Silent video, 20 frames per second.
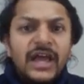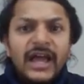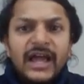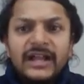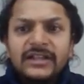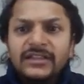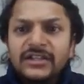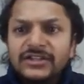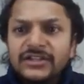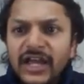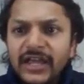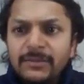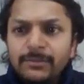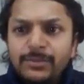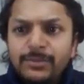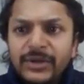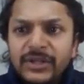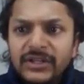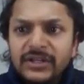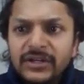and the time
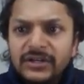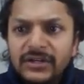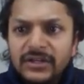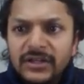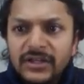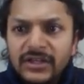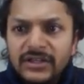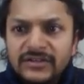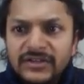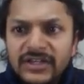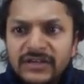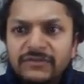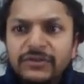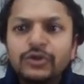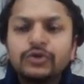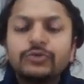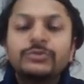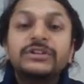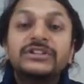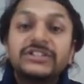period is
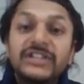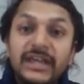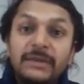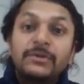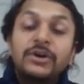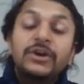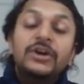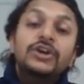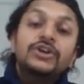given to be same.